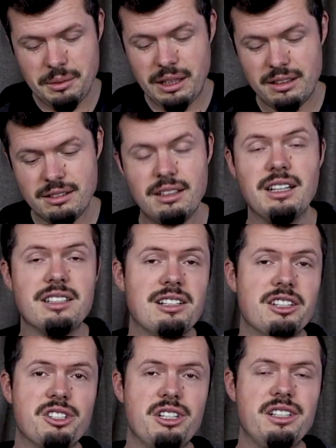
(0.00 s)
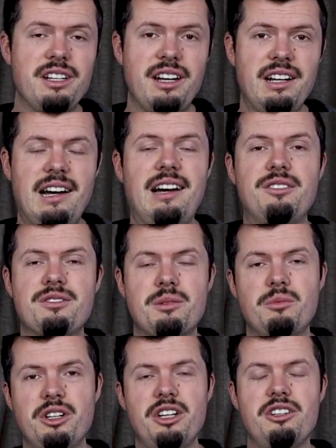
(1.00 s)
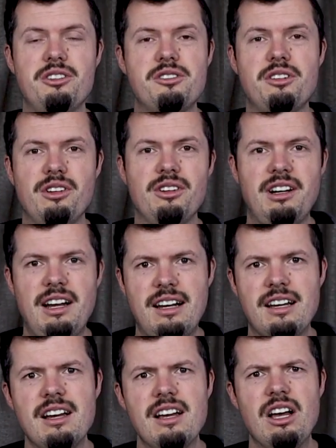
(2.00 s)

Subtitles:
I mean, it's literally day and night from what it used to look like